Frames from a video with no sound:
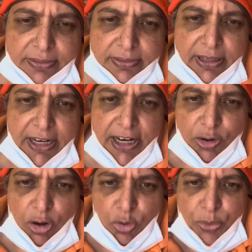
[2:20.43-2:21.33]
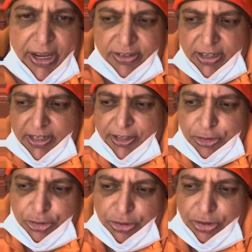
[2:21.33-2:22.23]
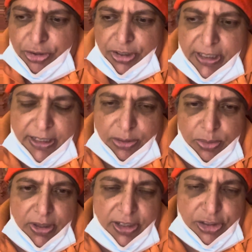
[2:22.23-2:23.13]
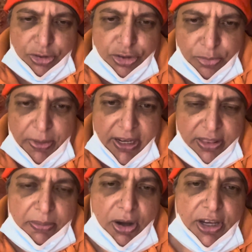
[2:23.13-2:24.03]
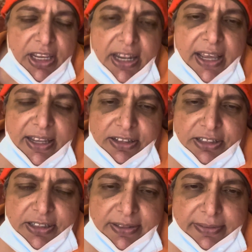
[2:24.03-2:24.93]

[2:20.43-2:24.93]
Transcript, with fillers: And then they're all waiting their turn now to, to make the monkey dance.